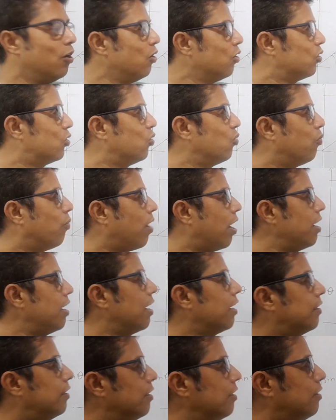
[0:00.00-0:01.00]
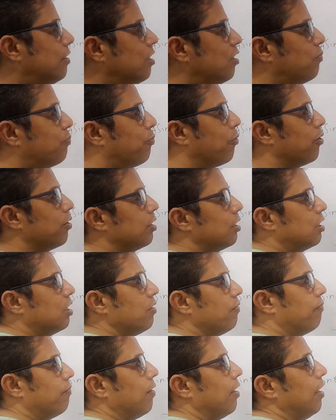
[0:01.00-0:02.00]
so y-axis is
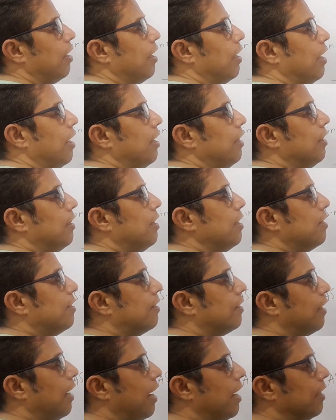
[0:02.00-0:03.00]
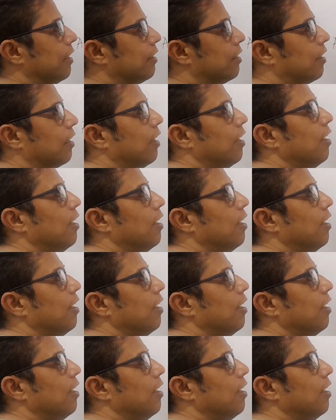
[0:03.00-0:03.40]
positive in this range.